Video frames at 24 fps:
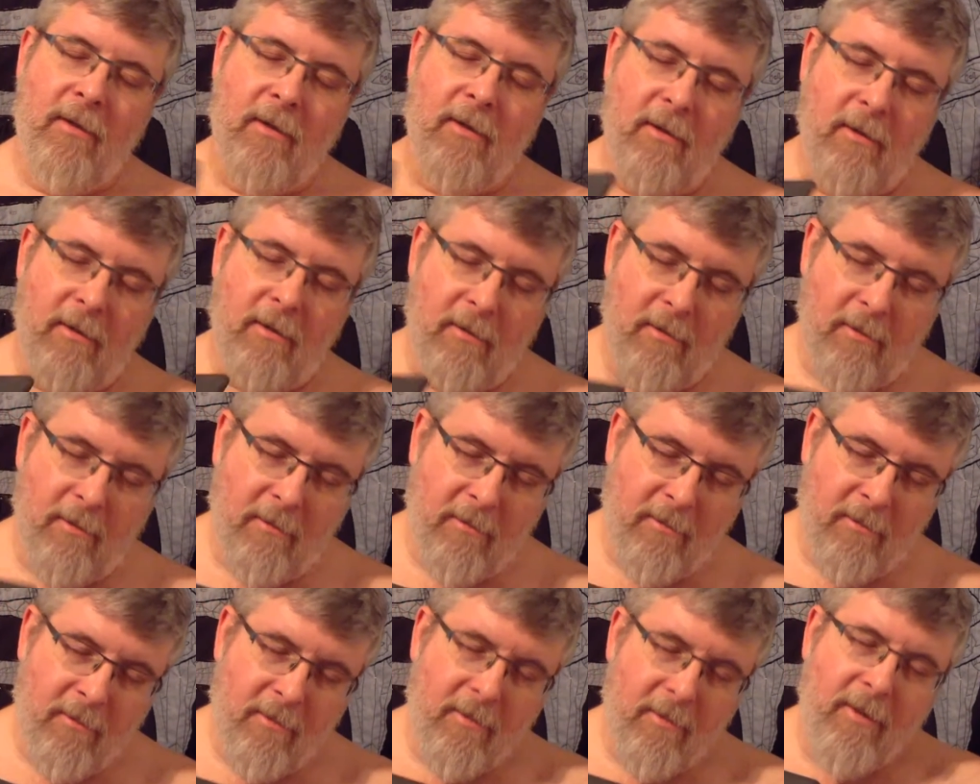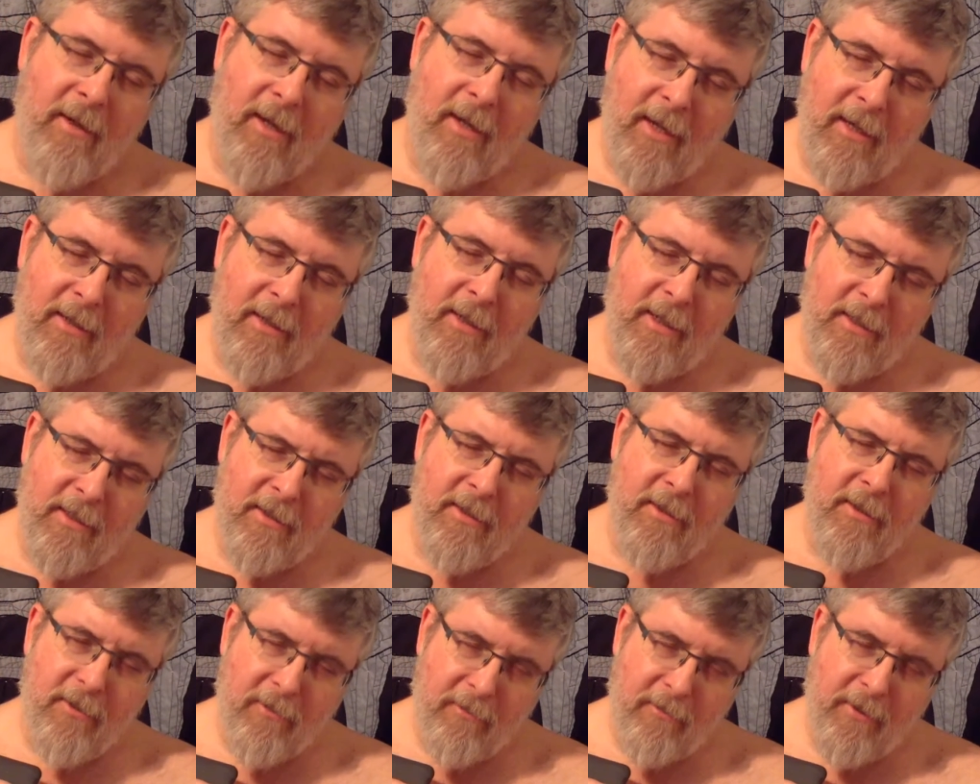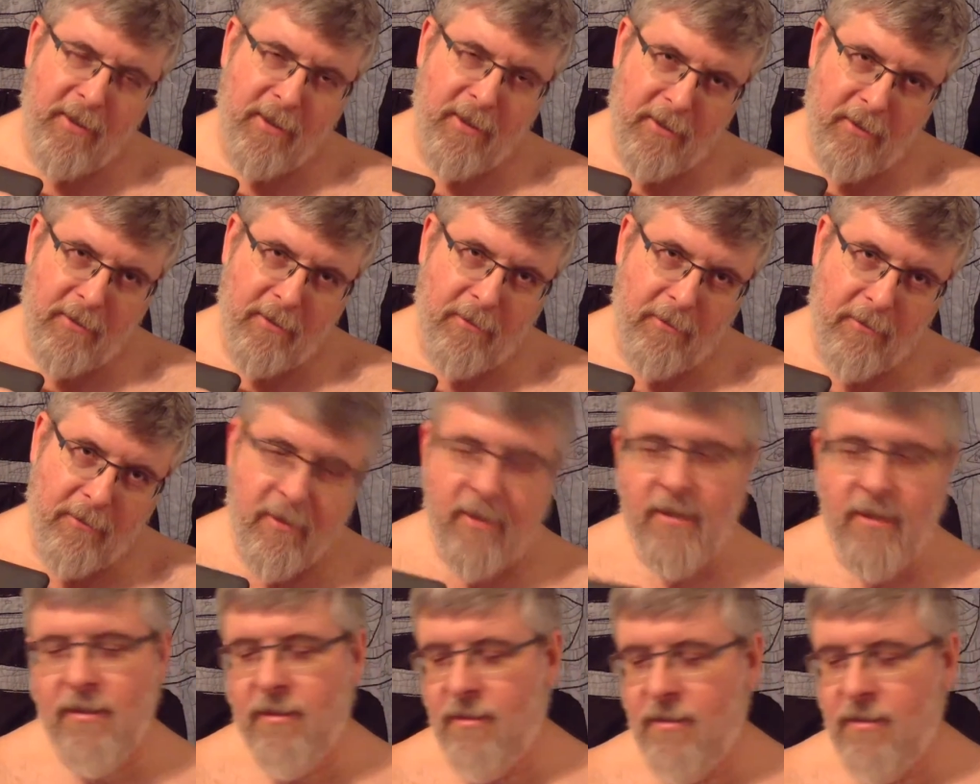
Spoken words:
Oh, I less than 3u.